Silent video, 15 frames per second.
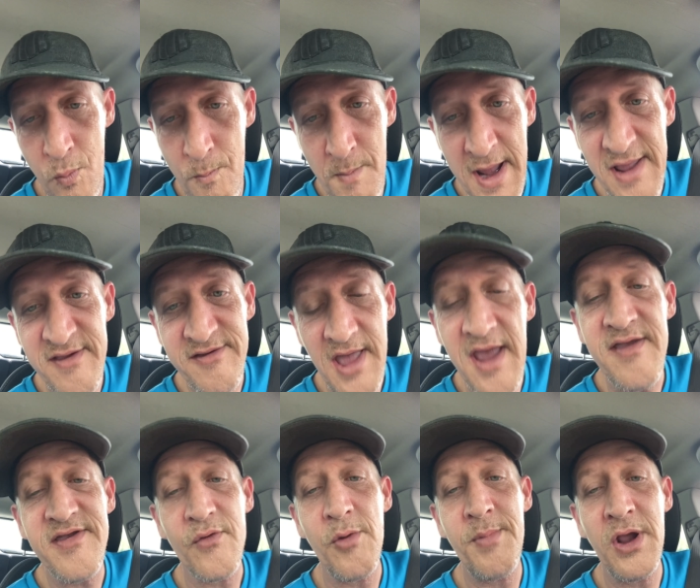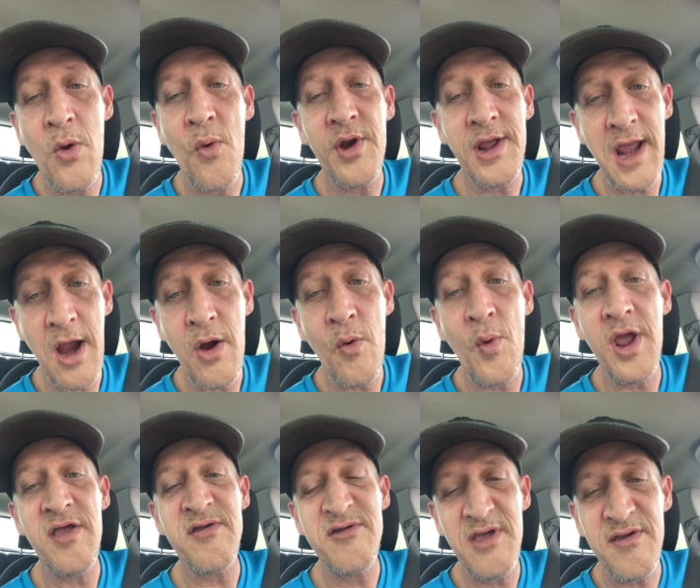me and Stacy will be going to
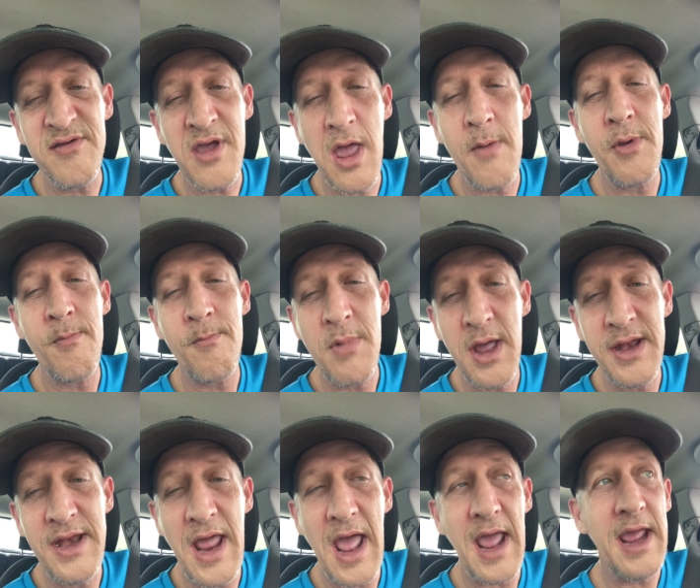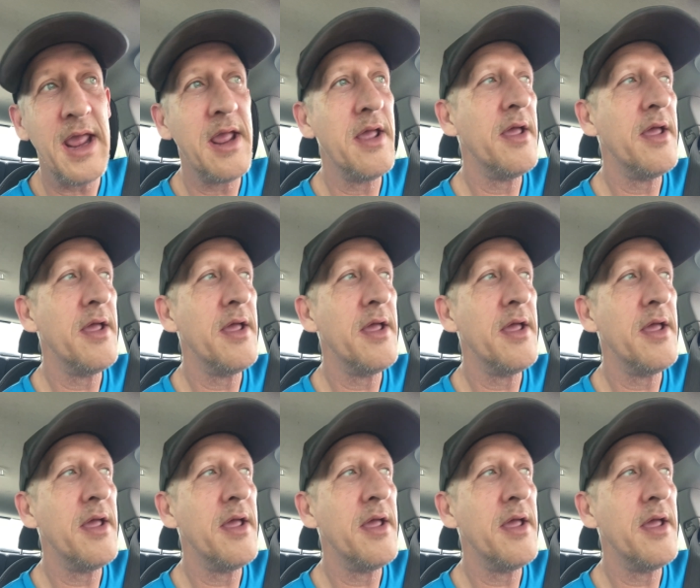Carowinds this coming Monday.